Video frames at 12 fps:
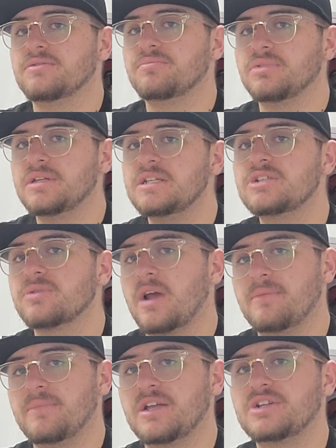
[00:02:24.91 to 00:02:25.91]
So please try
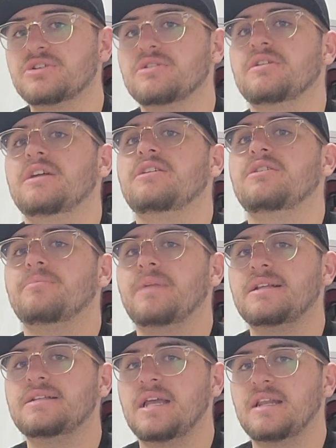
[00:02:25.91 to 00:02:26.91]
to make sure that you're
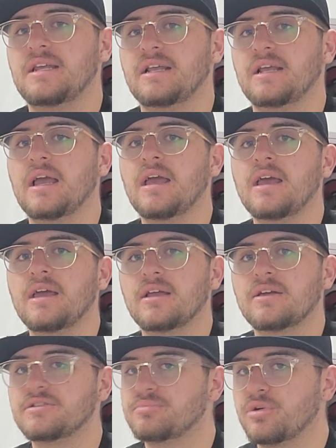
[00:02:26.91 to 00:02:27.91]
maintaining
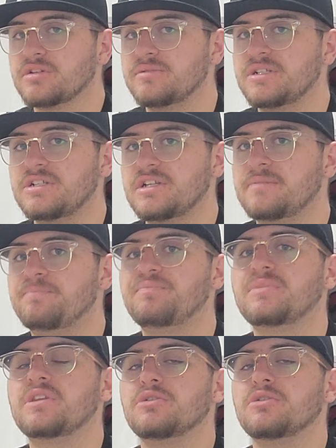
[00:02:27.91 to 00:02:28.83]
good sportsmanship,